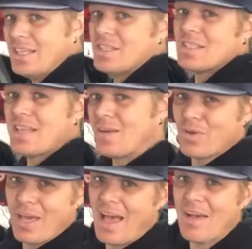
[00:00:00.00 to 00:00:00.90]
engines like
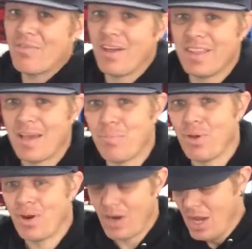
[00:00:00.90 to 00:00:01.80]
we have on the
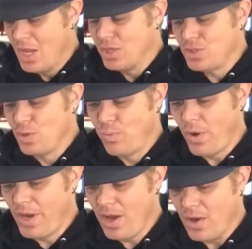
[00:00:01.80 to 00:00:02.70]
MPR
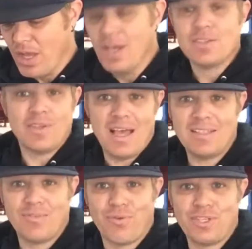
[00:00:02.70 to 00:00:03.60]
2.0. So
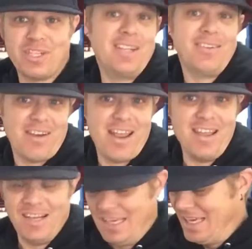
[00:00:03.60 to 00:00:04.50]
that's fortunate,
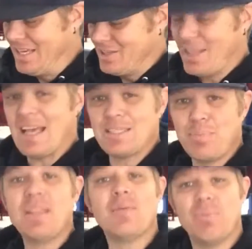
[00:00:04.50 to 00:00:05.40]
right? So that's been the